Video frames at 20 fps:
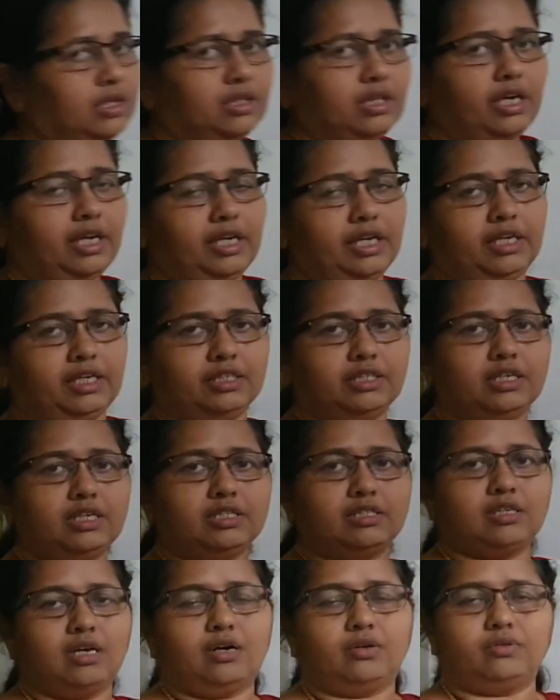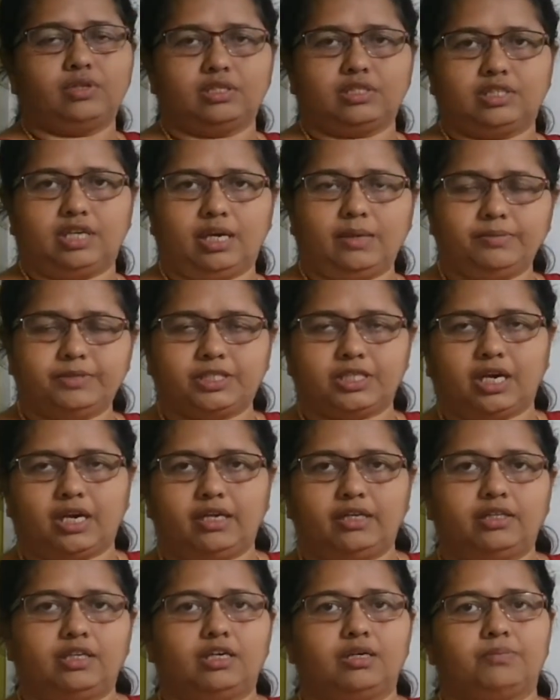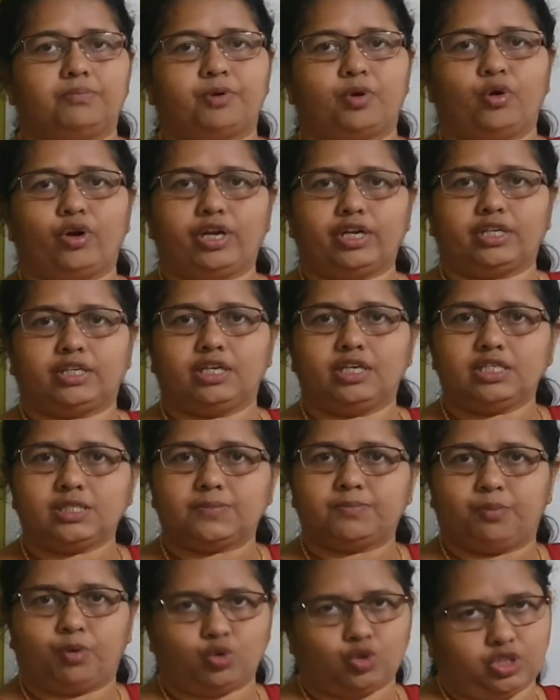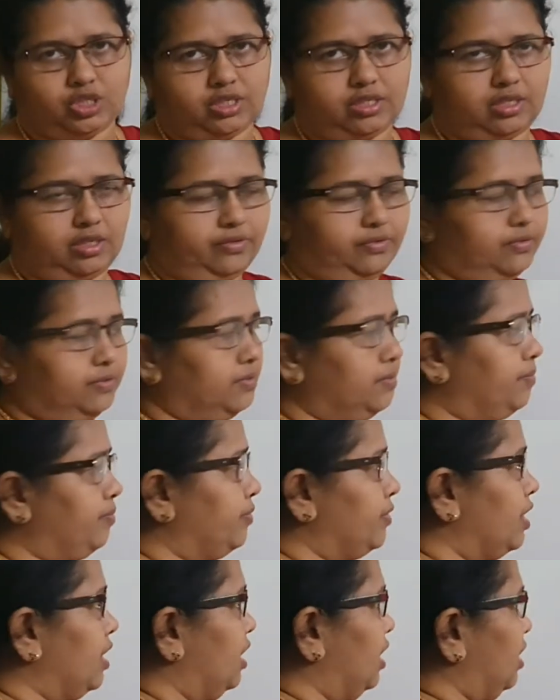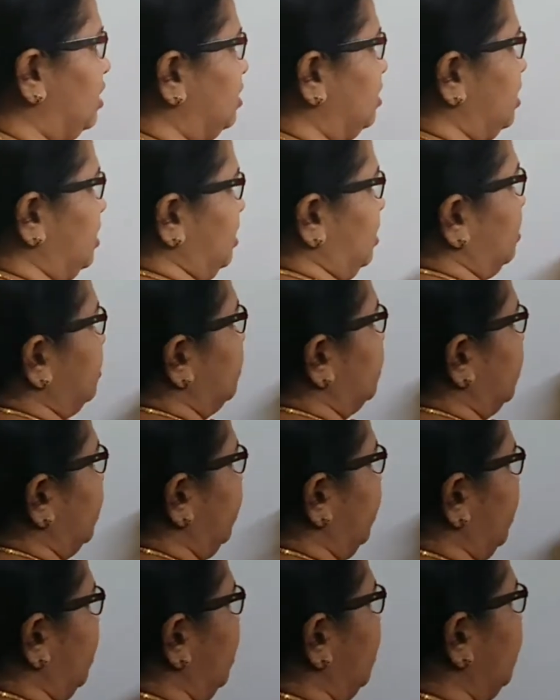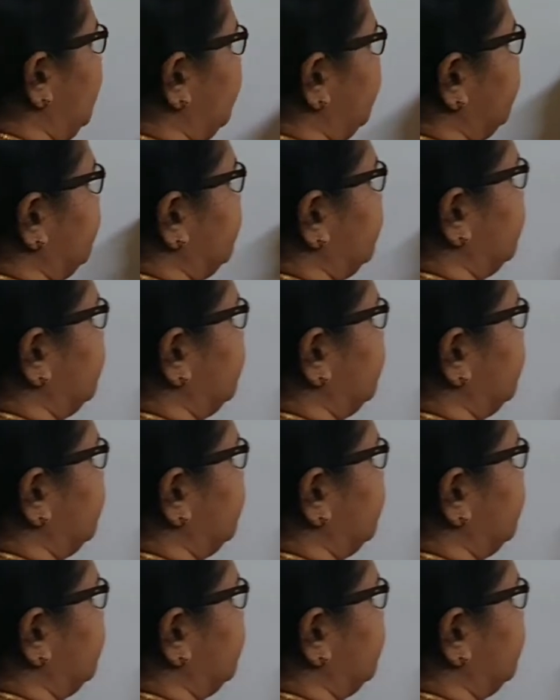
the integers have the same sign, their product is positive. Then here,